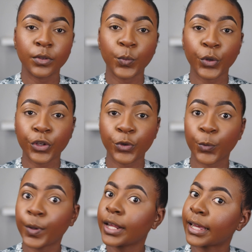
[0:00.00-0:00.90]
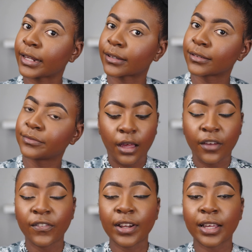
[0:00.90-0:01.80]
And we're going to do wing liner.
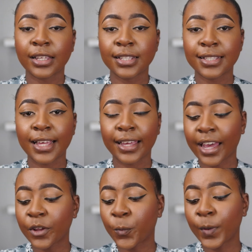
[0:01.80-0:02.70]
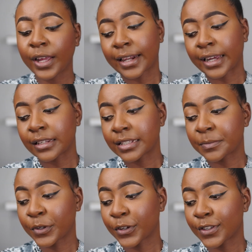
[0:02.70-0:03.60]
I feel like I suck at wing liners
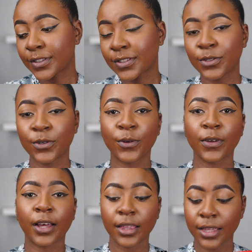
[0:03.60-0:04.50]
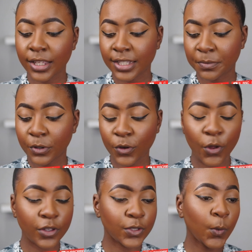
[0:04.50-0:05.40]
because, you know, I think it's
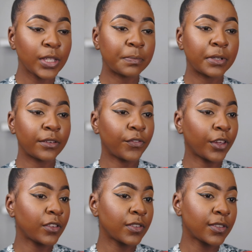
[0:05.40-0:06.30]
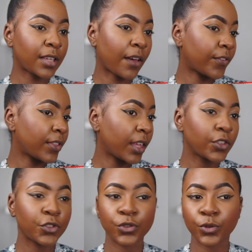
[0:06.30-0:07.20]
always been a very tough thing
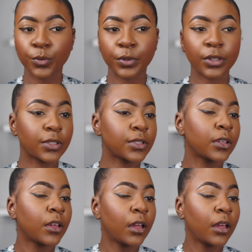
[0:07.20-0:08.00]
to do because